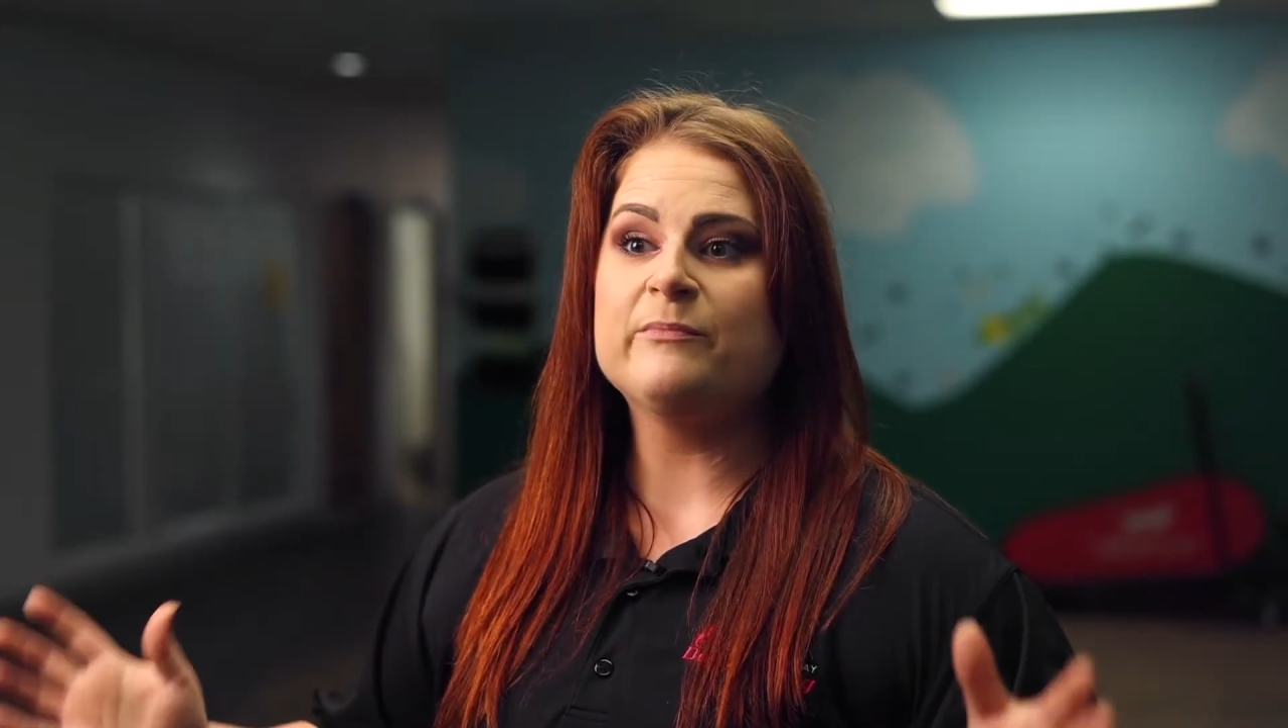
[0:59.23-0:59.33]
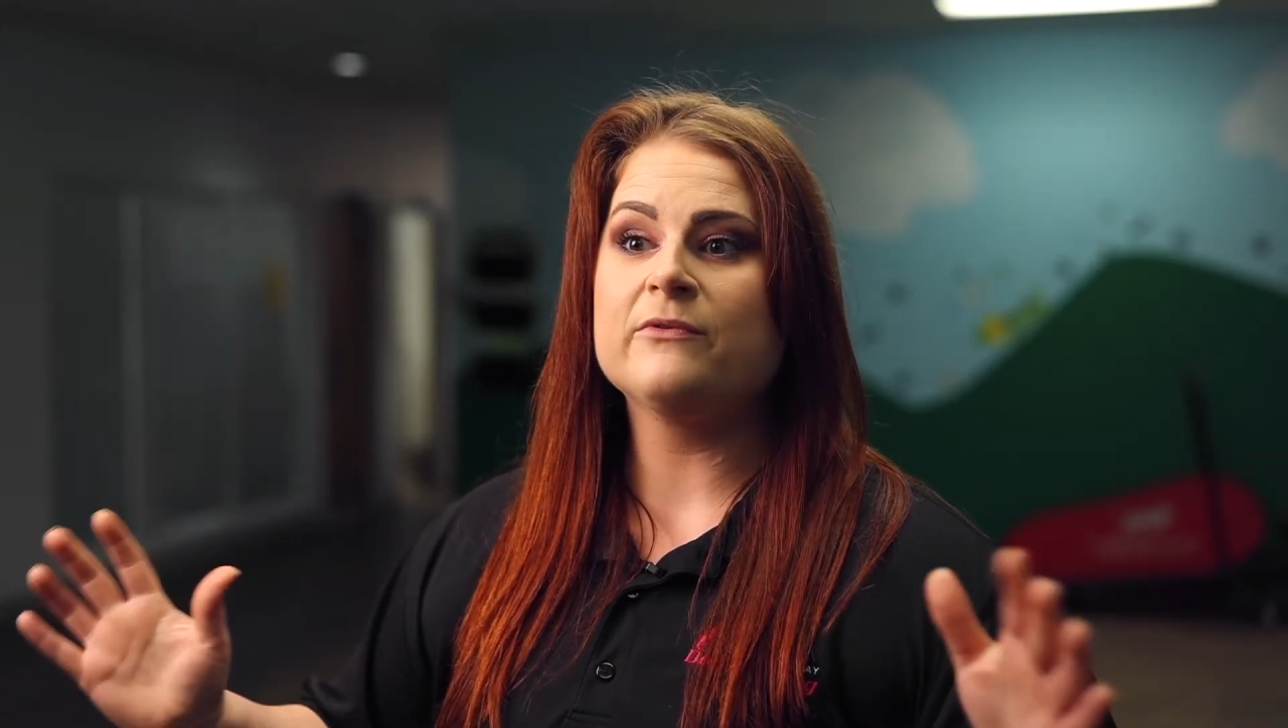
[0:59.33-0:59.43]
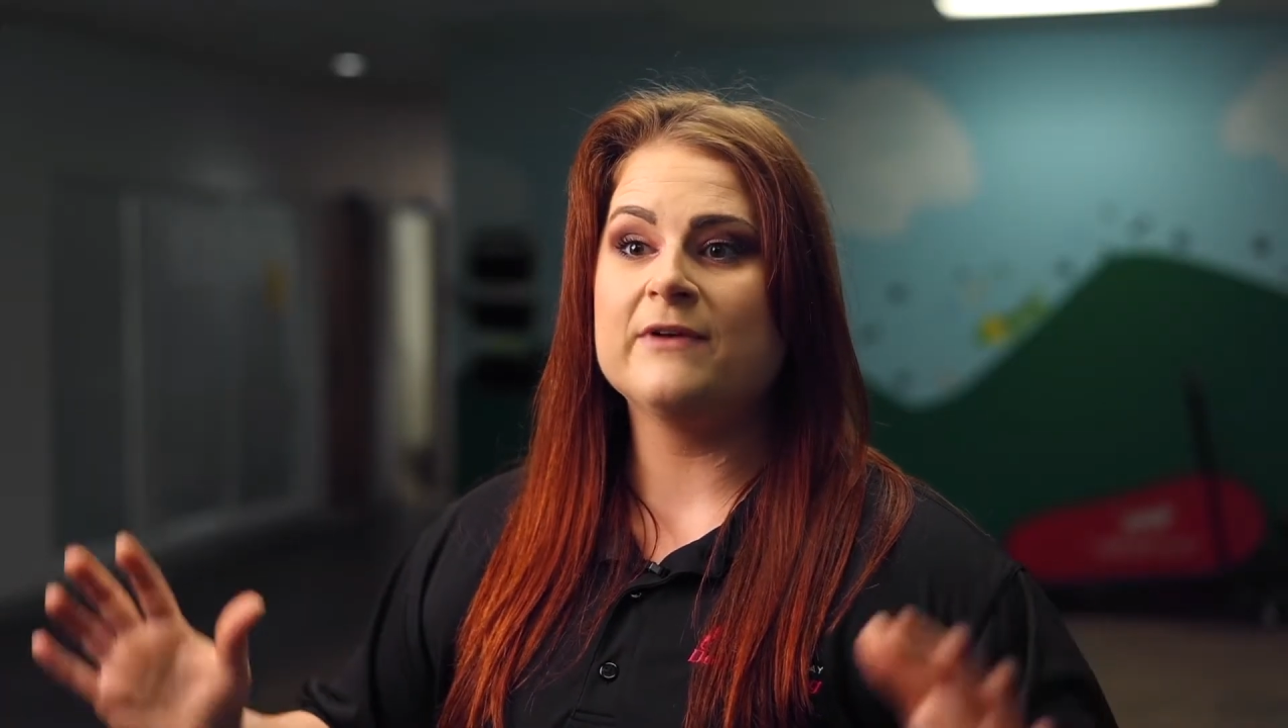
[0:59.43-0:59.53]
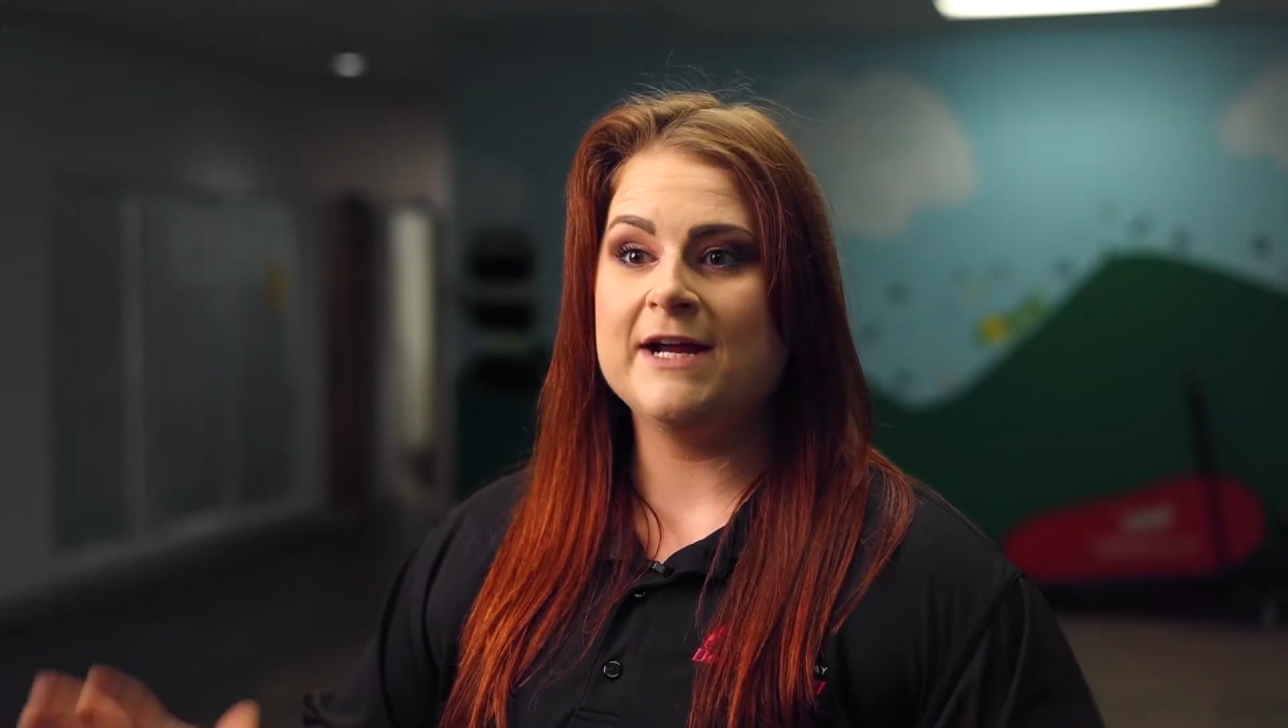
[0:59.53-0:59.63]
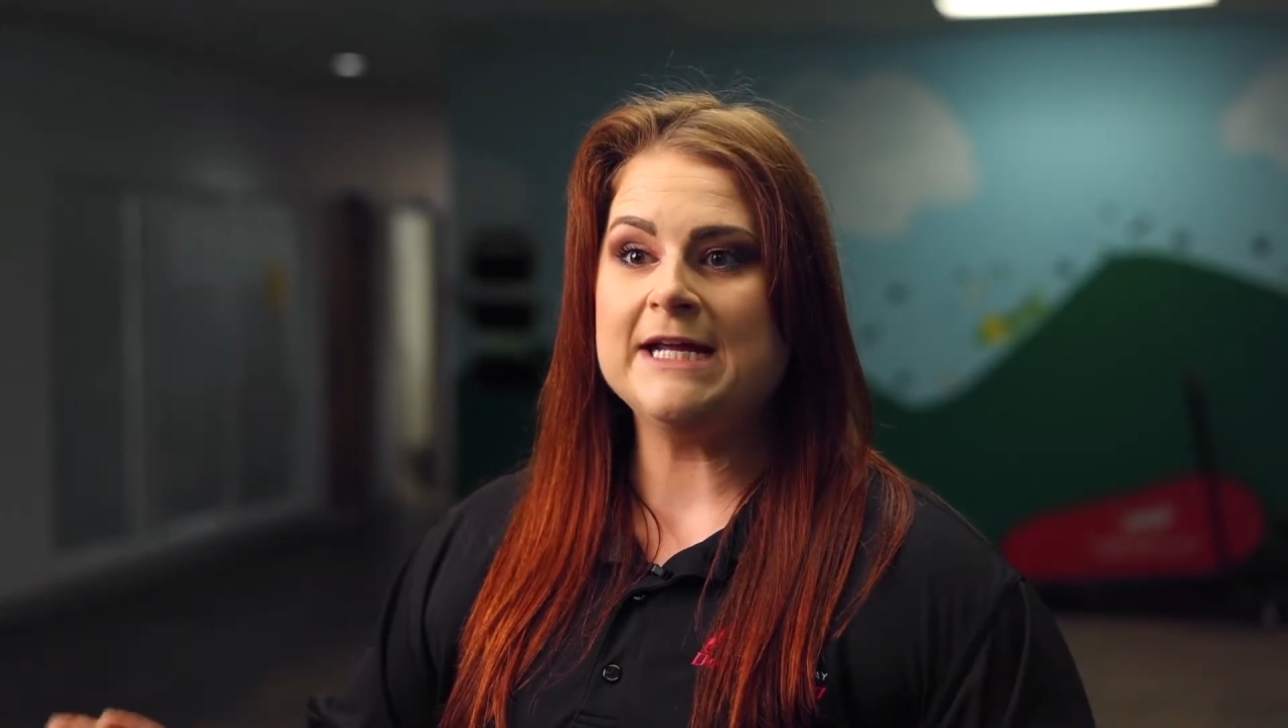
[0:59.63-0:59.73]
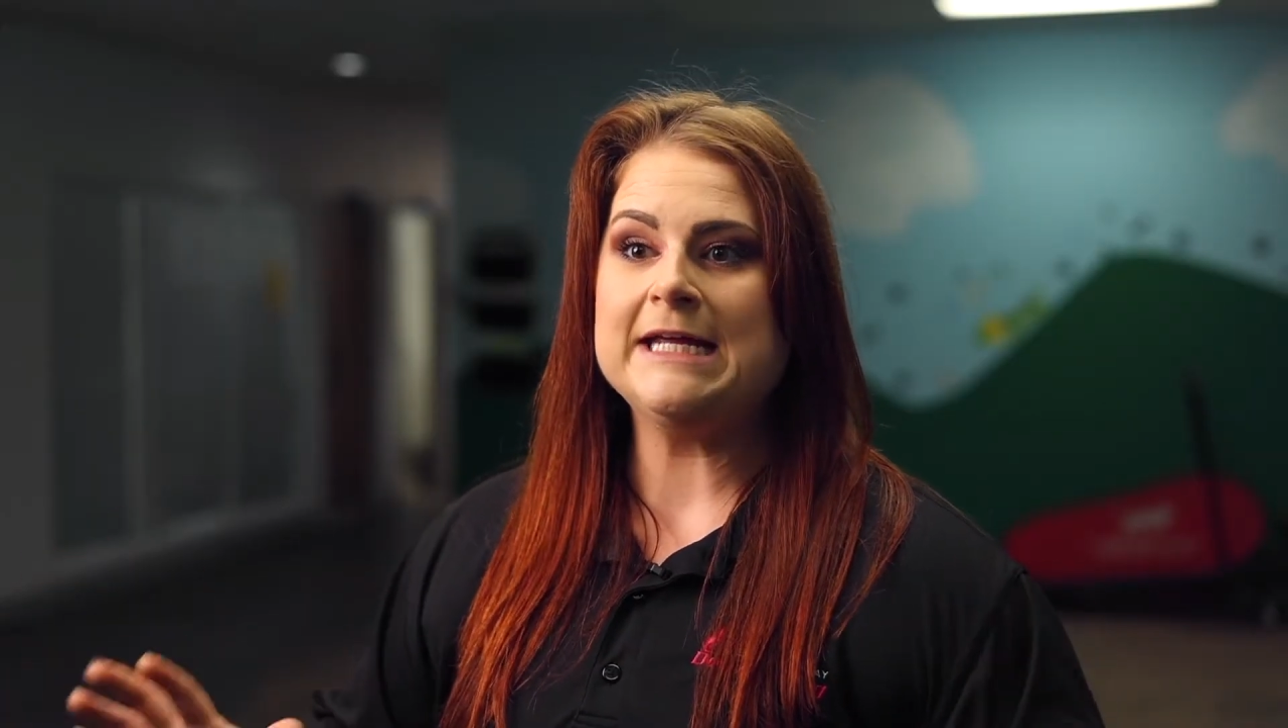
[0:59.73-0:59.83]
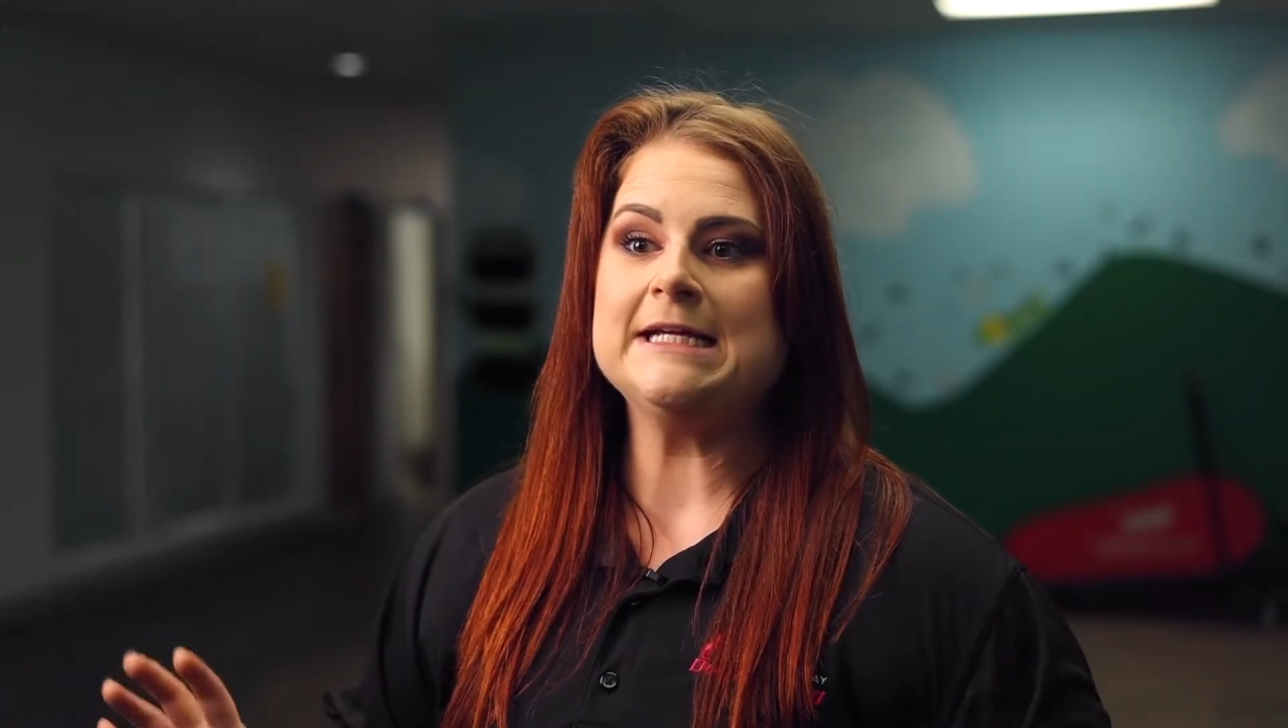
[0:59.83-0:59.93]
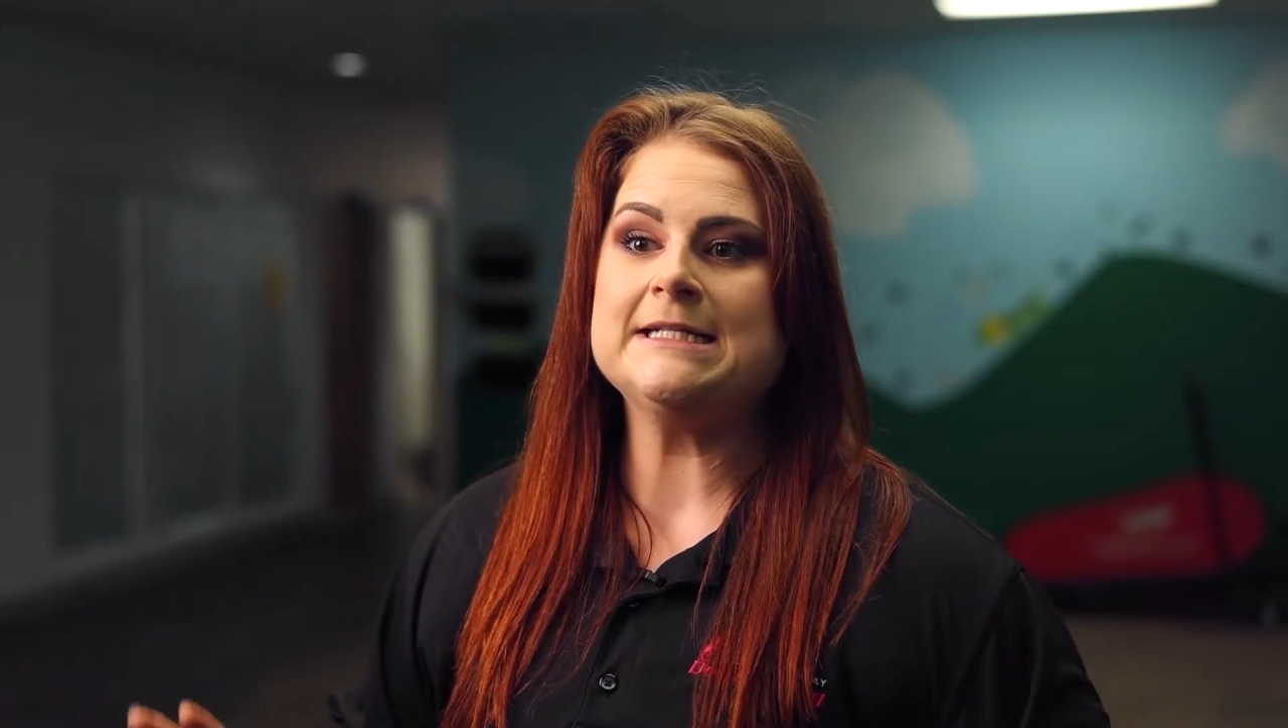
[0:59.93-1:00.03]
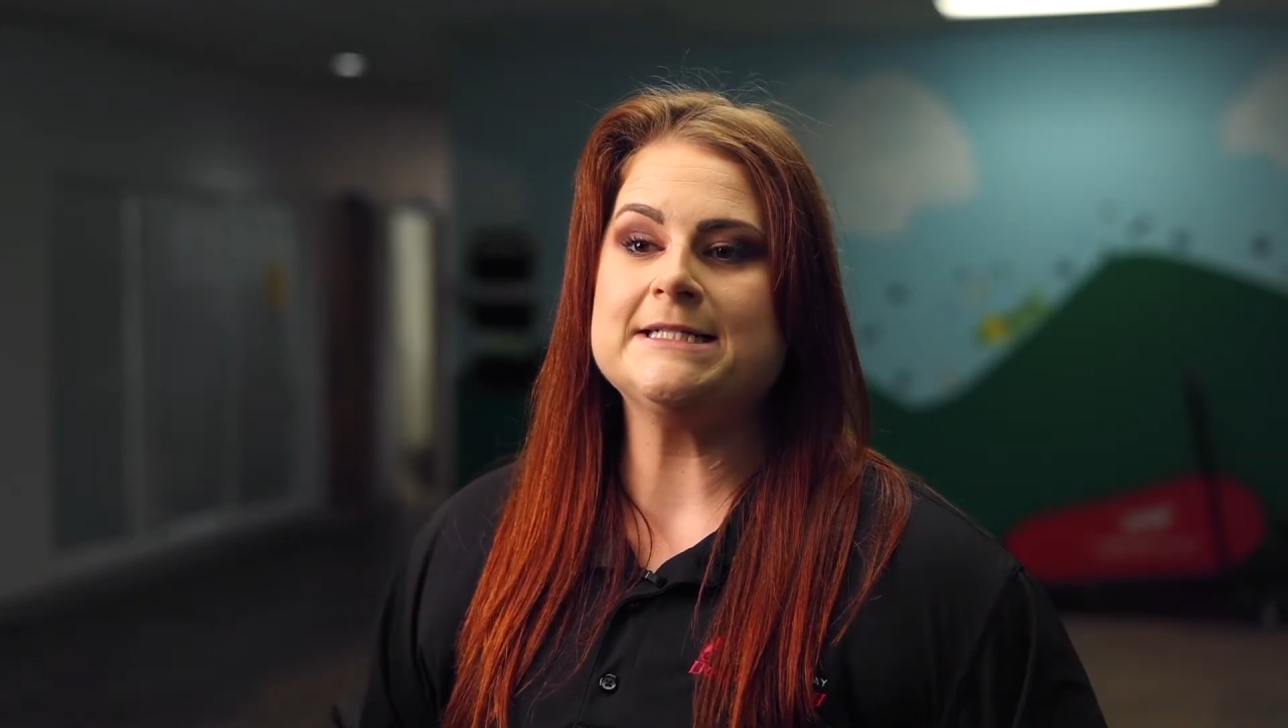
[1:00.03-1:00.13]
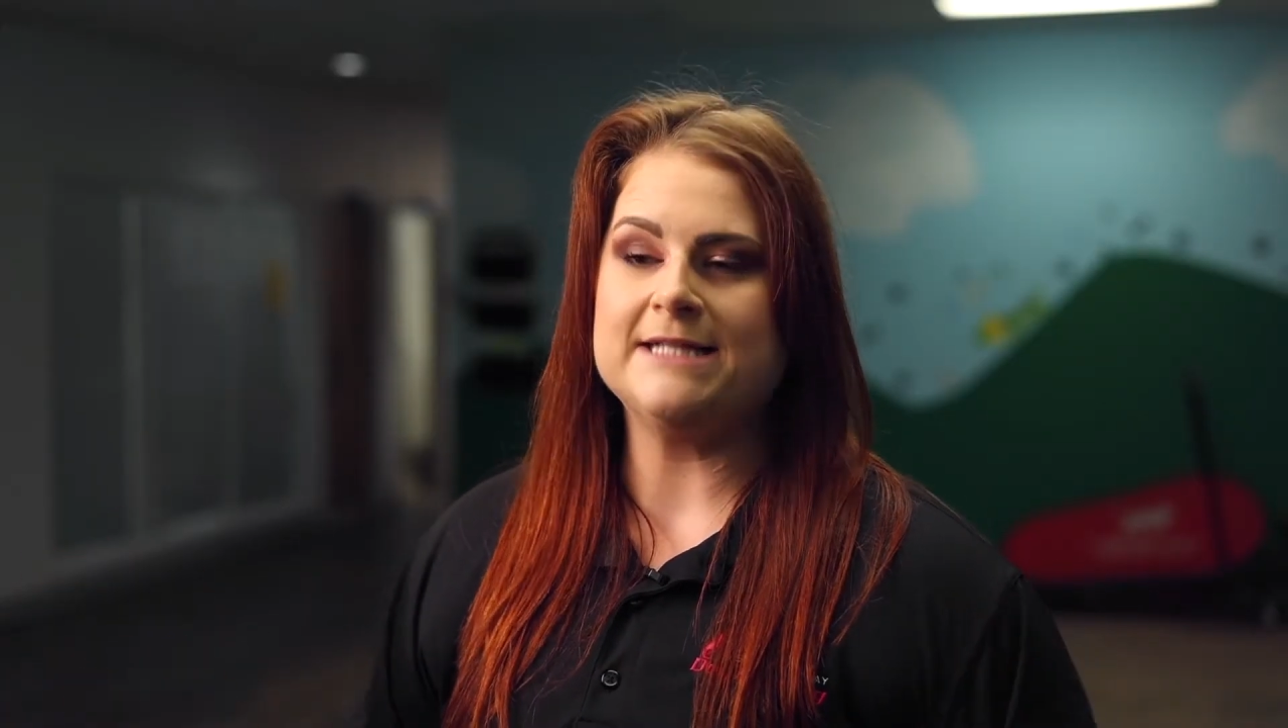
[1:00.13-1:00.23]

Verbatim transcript: breaking